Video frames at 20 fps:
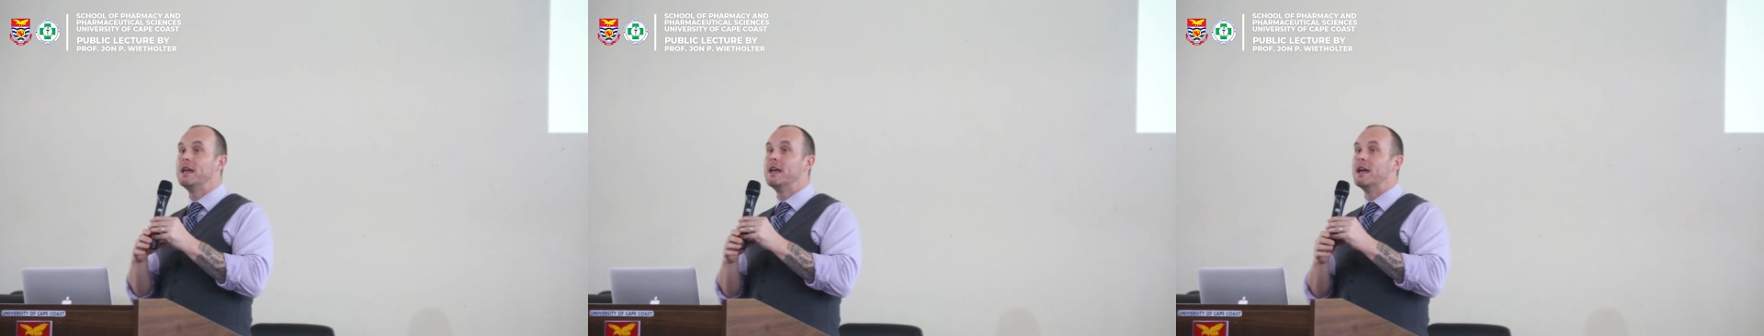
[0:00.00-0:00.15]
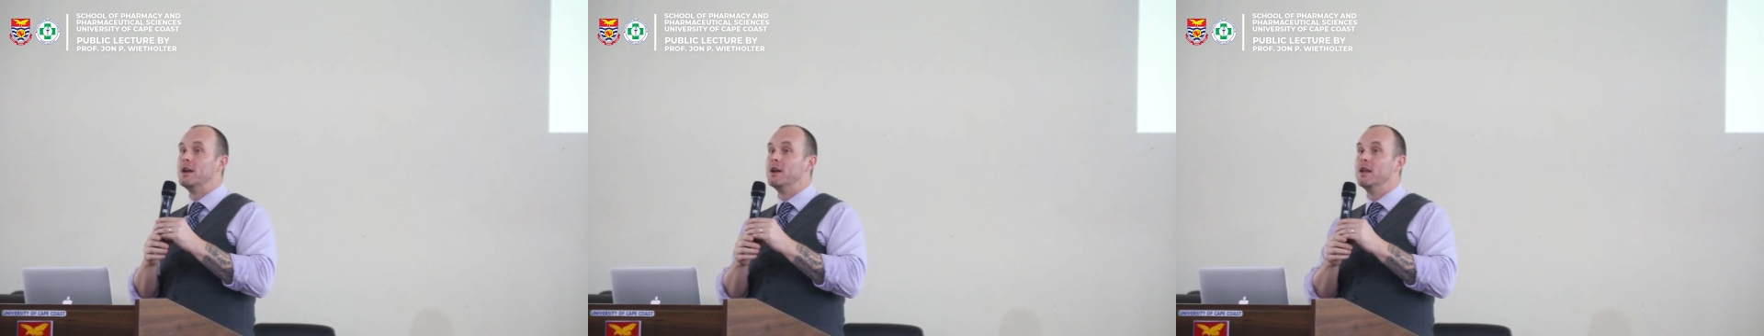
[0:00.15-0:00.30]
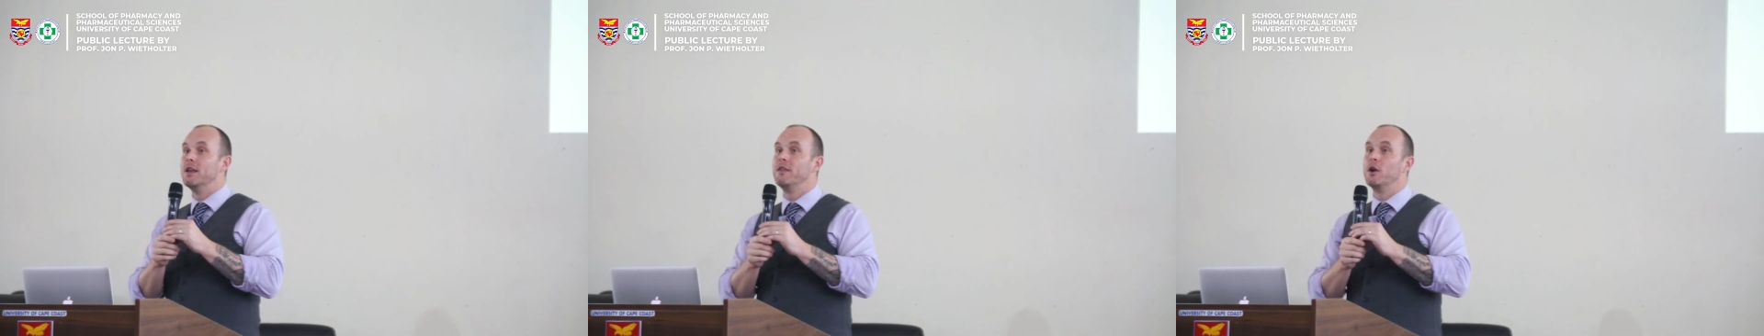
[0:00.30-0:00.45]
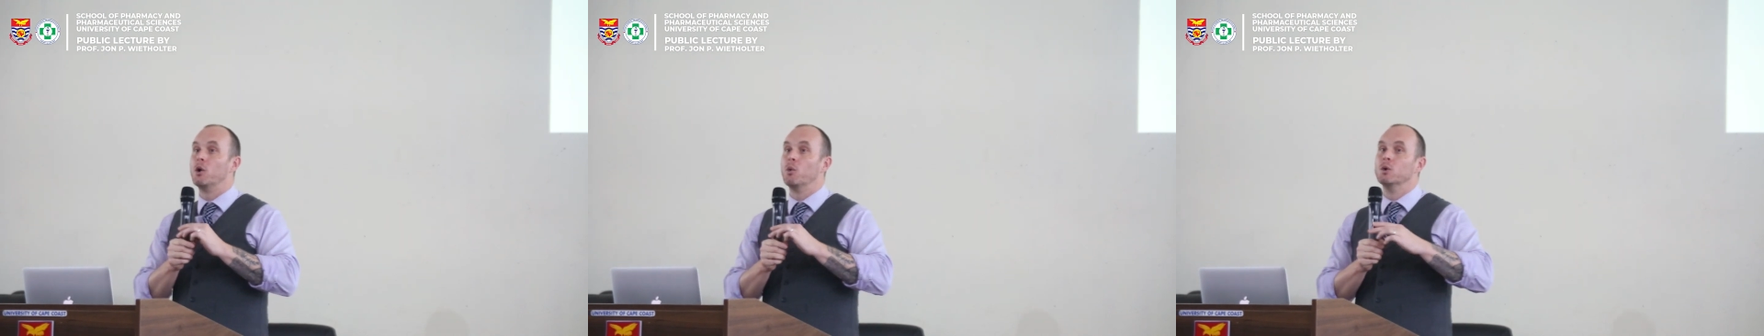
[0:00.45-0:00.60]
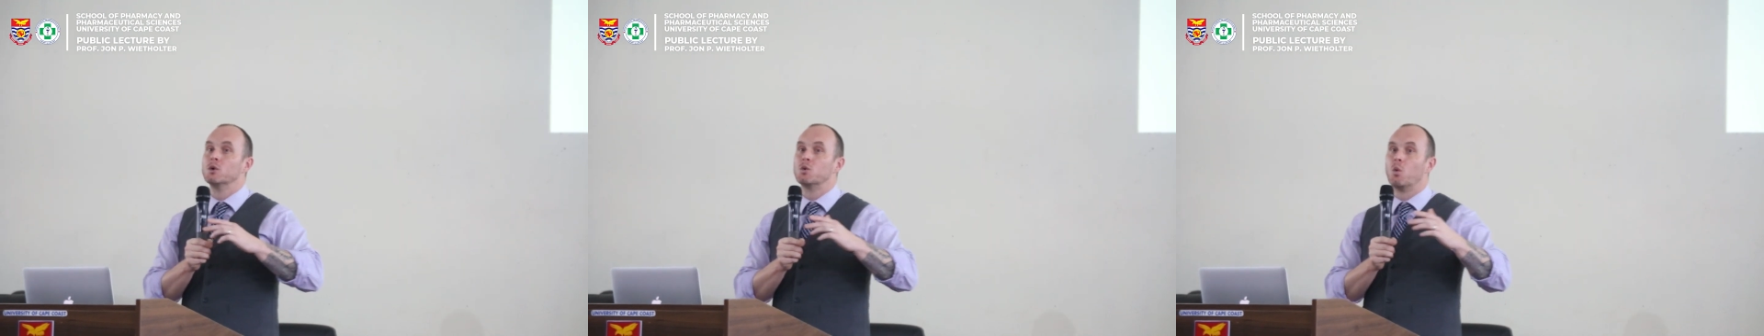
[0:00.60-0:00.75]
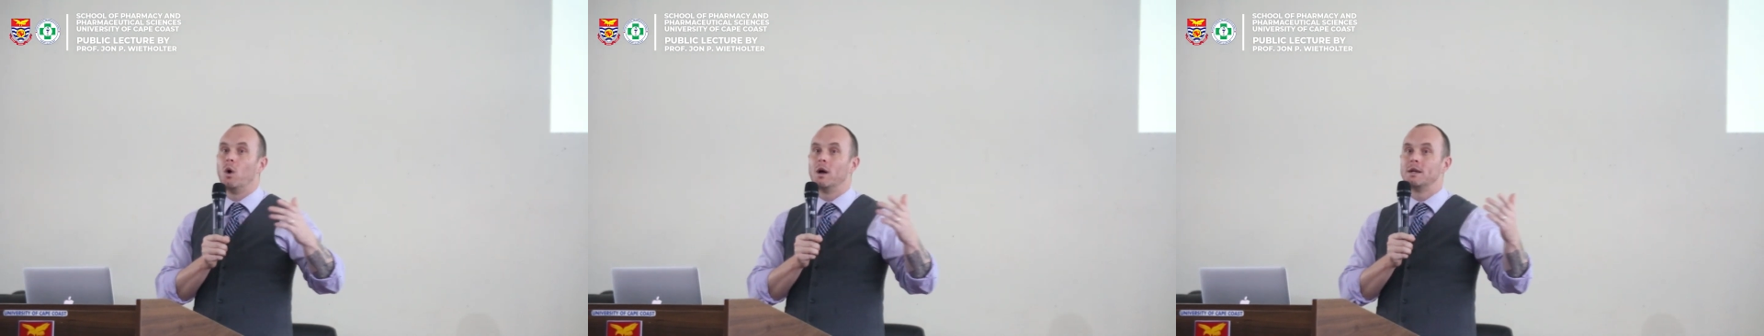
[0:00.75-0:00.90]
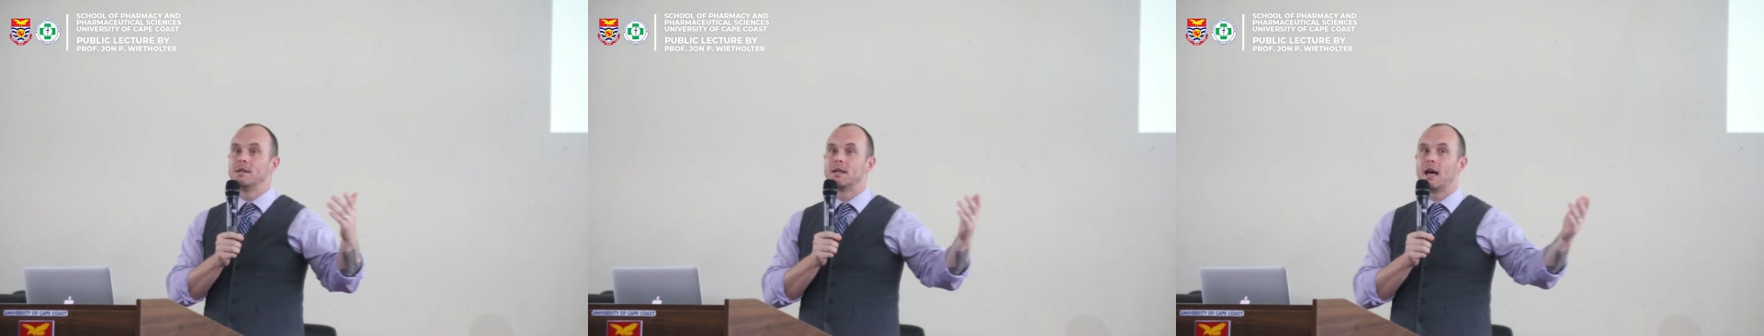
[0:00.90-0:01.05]
did, there was
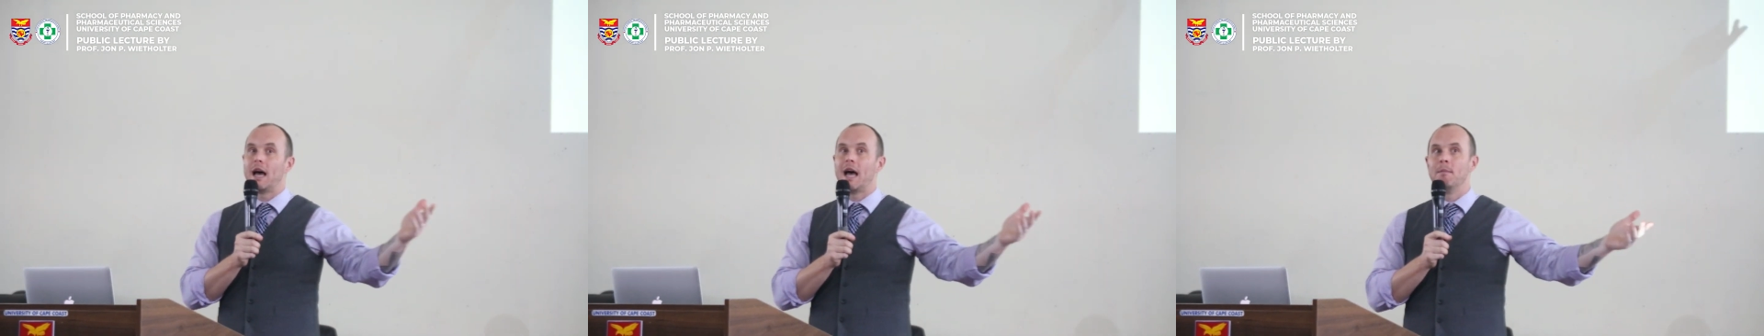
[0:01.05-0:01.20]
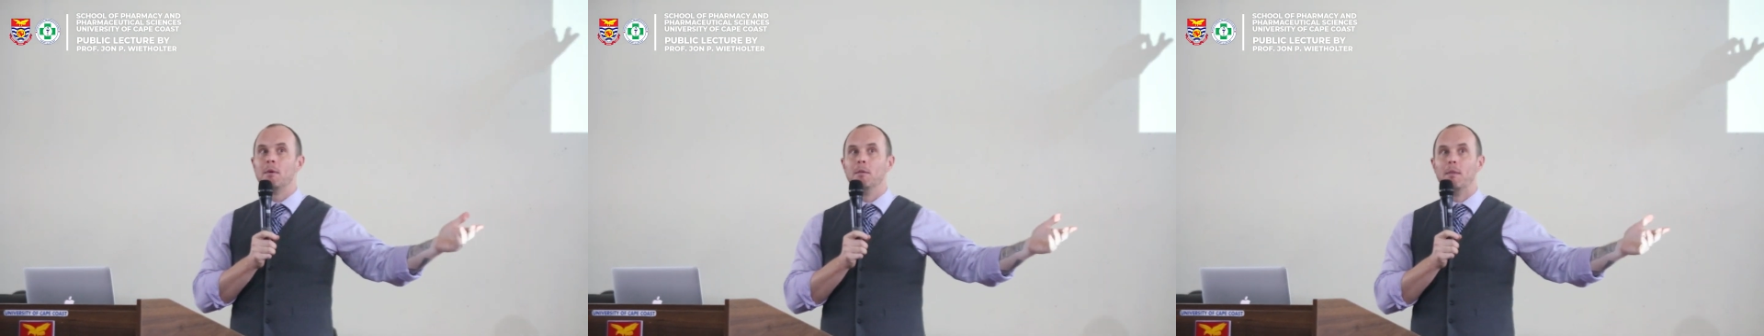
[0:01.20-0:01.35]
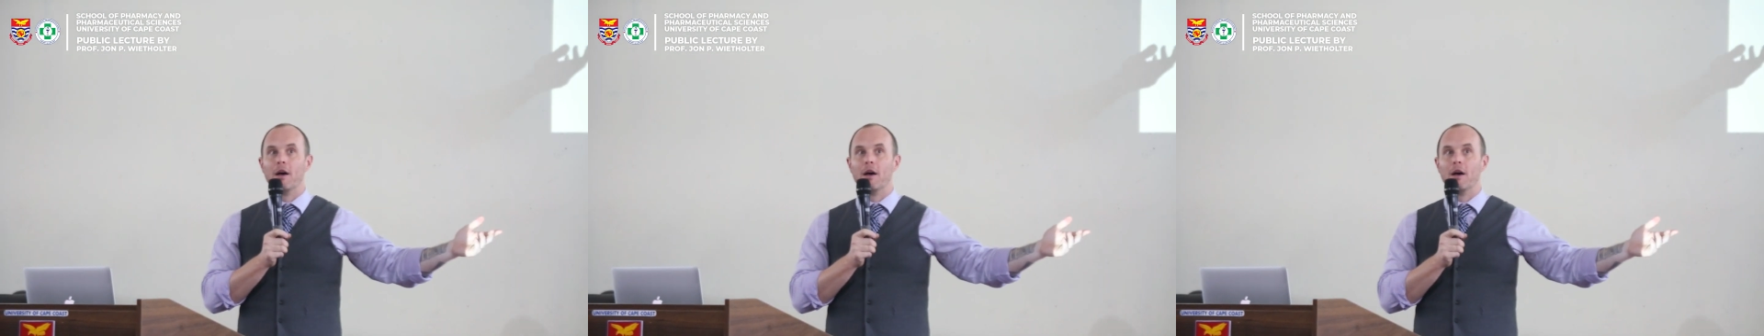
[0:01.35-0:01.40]
one time